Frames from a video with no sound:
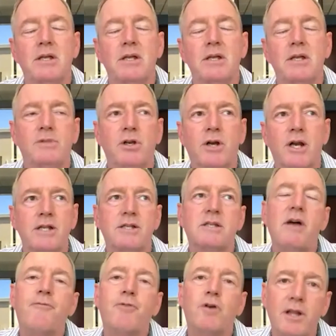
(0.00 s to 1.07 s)
they're going to
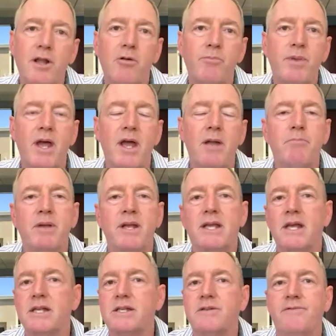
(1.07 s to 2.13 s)
suffer a little bit
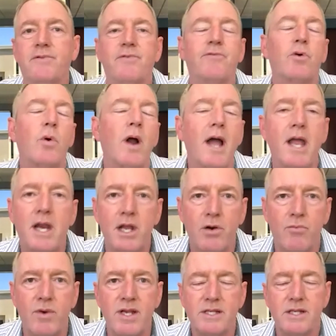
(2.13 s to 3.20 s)
because of a variety
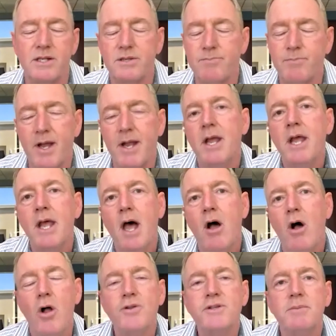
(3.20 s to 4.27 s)
of reasons but
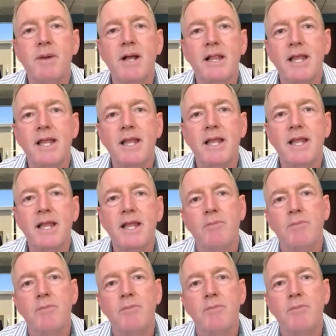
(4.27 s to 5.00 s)
ultimately